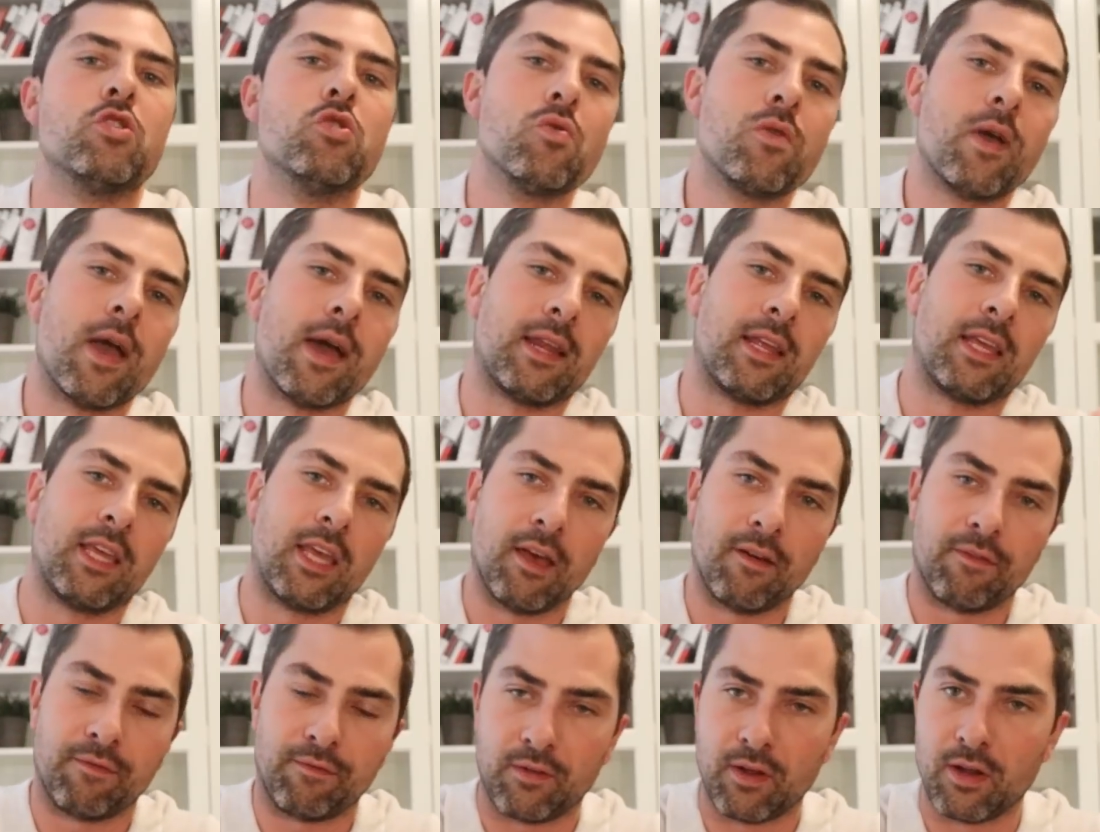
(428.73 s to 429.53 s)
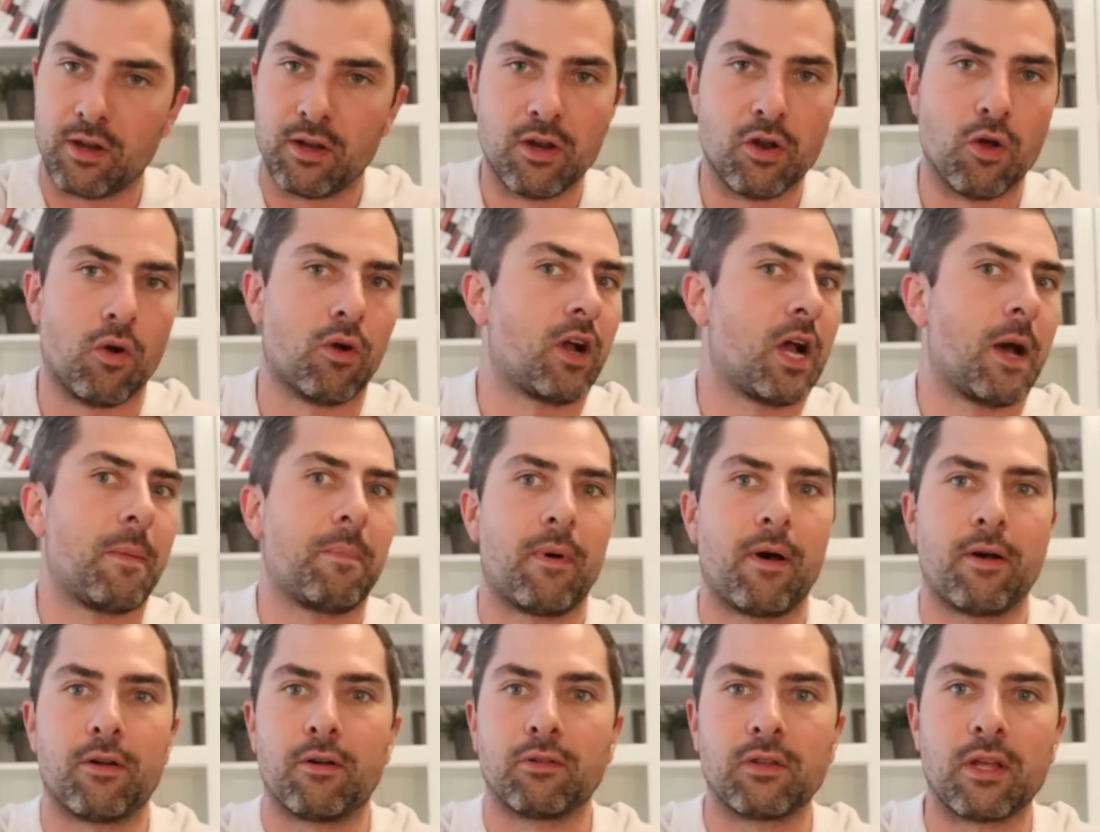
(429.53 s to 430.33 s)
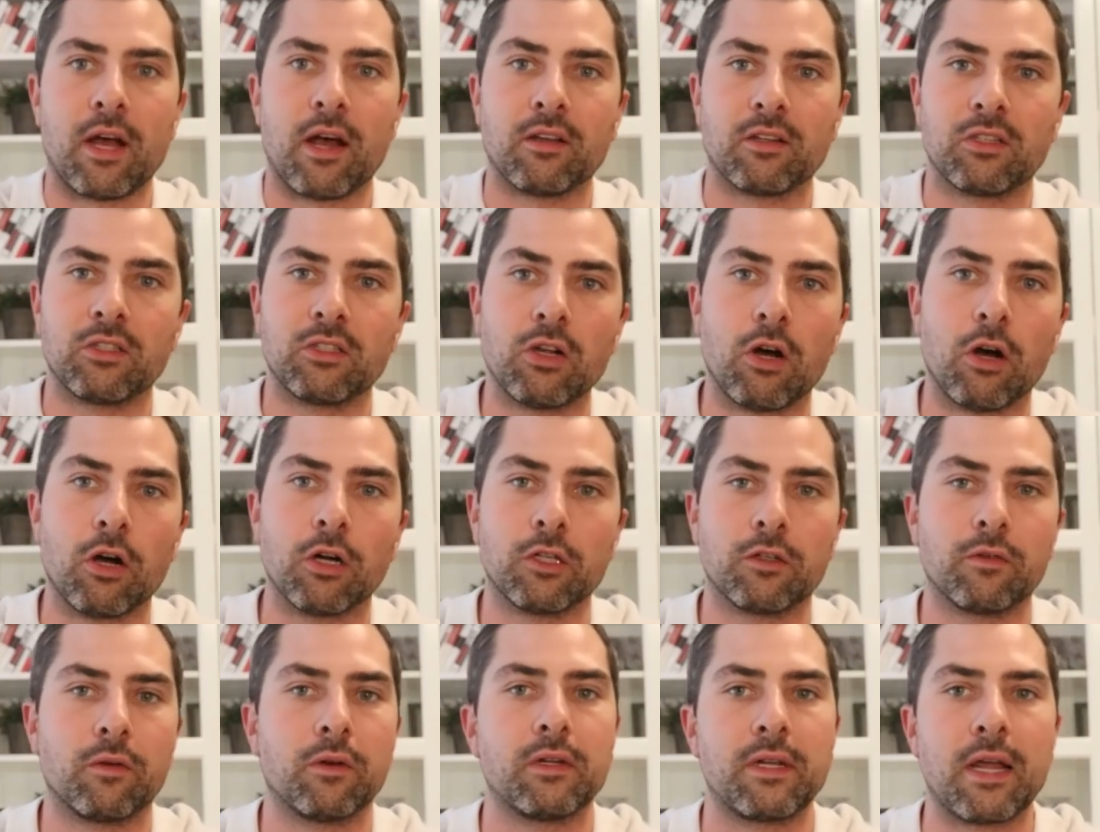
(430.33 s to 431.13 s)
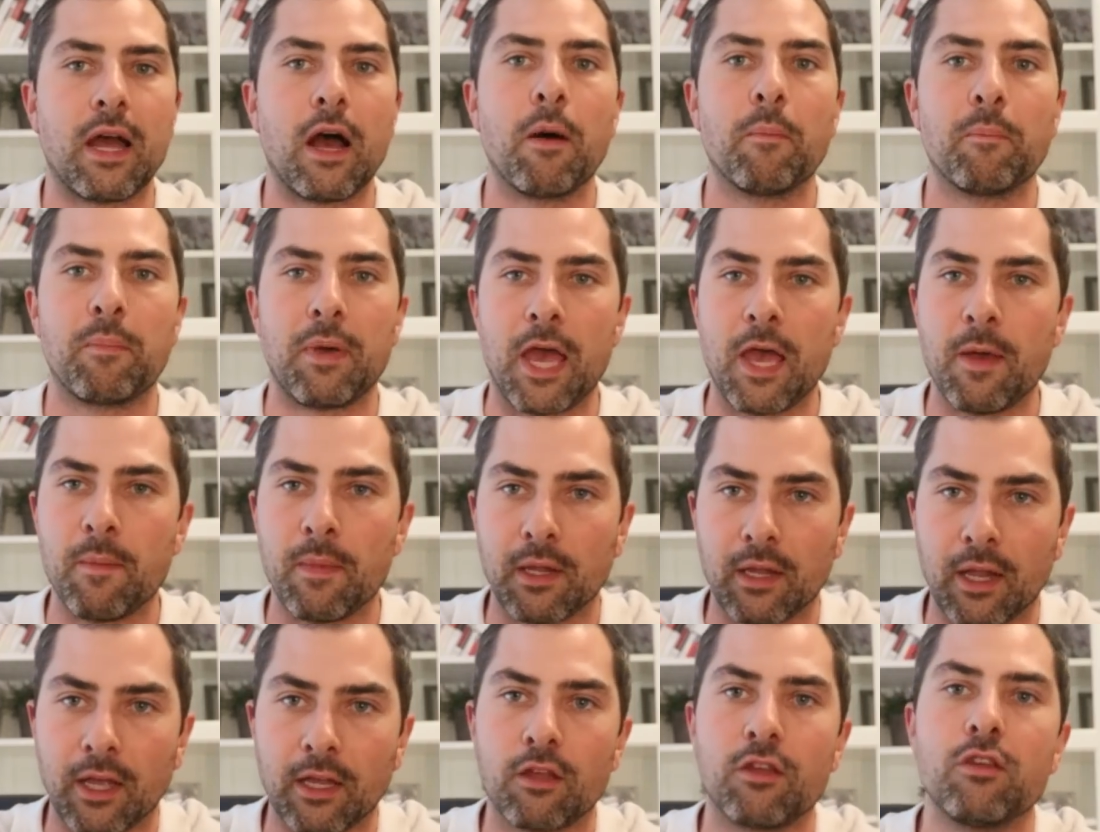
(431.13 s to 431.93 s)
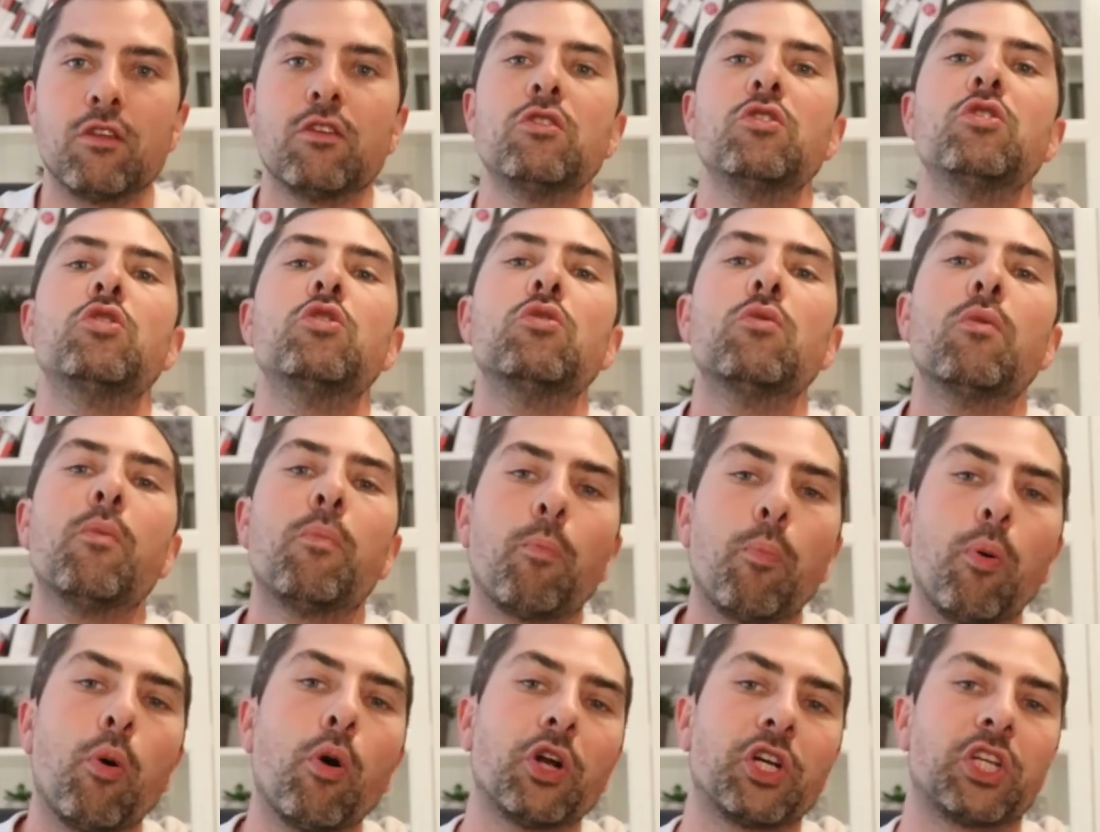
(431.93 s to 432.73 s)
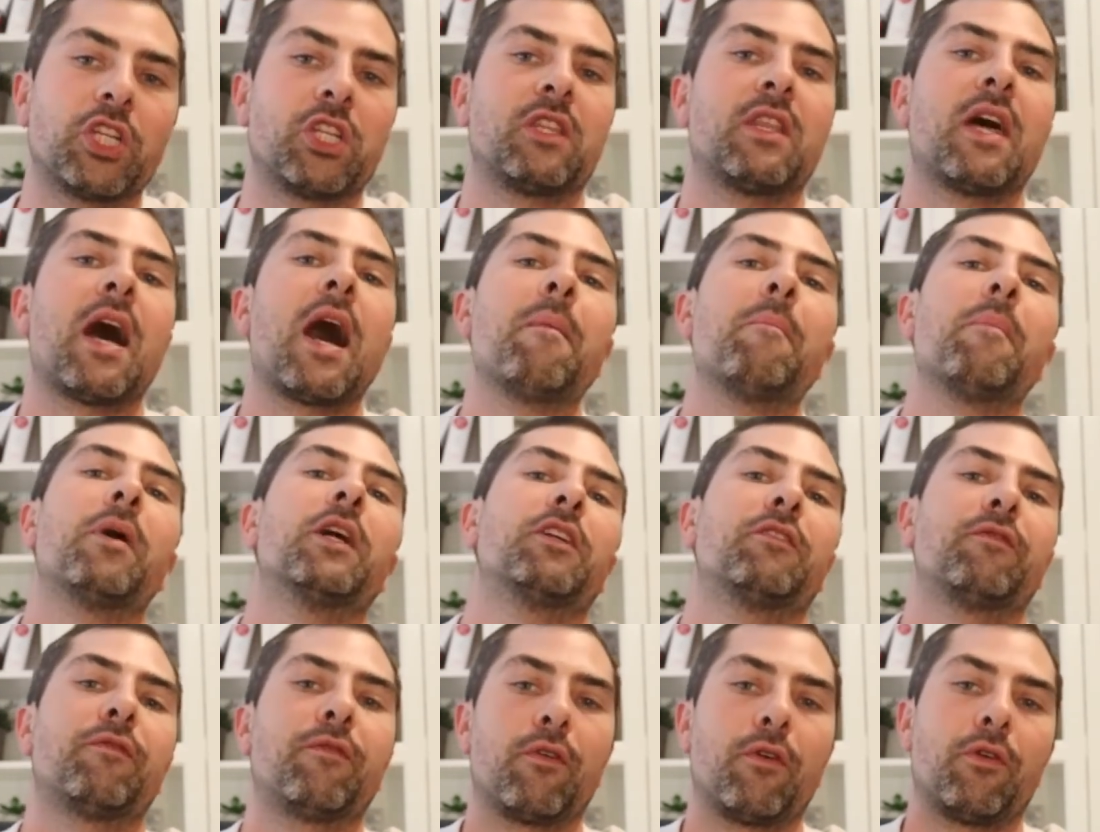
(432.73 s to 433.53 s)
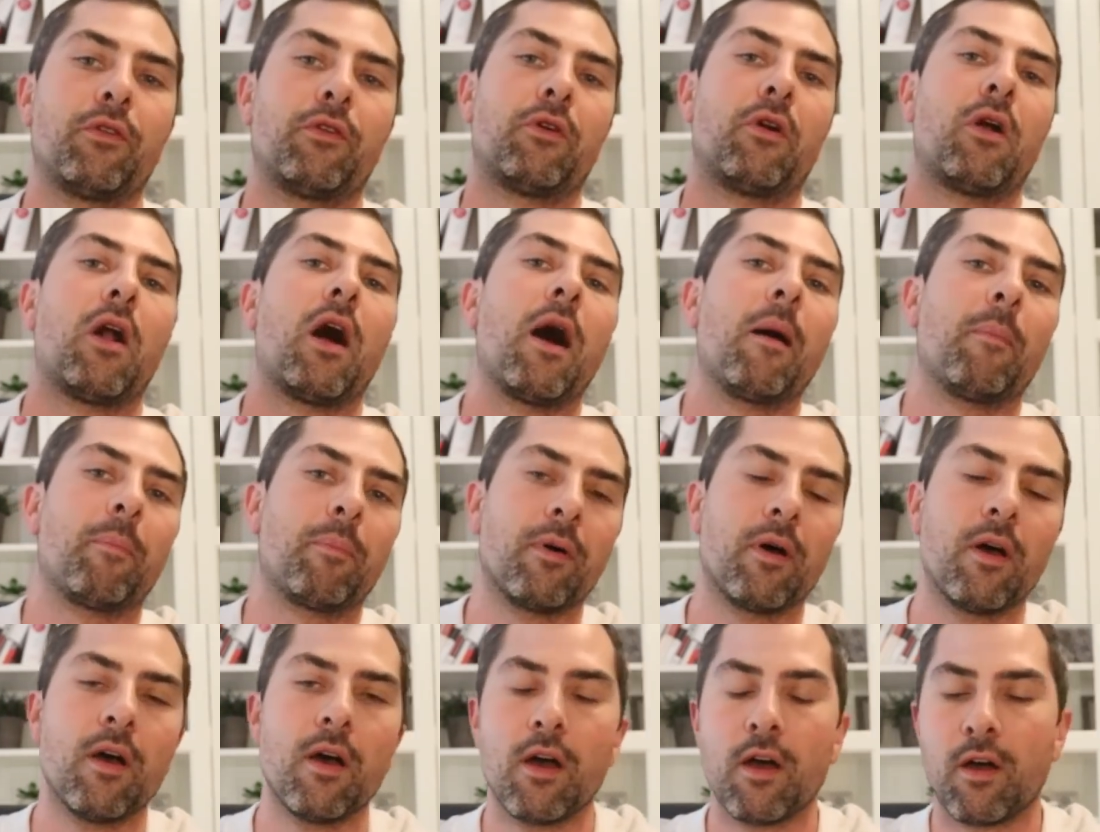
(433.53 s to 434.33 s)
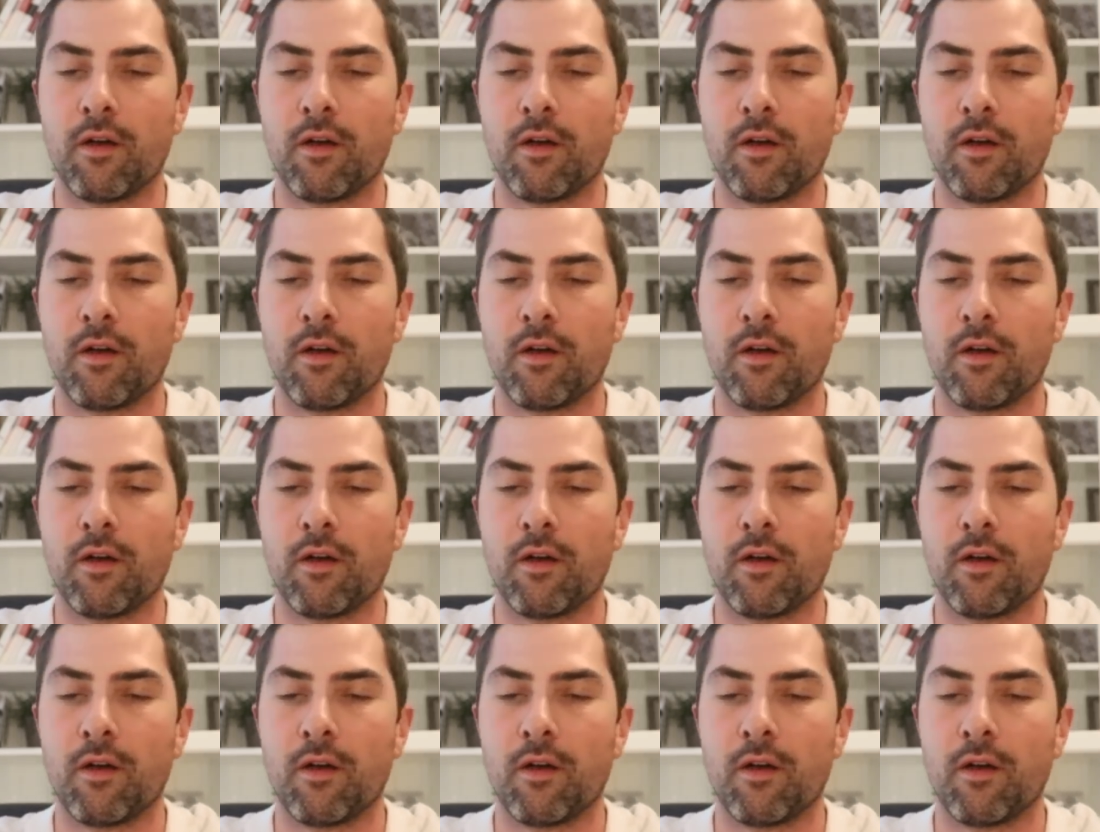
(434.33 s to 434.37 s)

you get gifted, you know, a couple hundred thousand dollars for a down payment, like you push that much further up,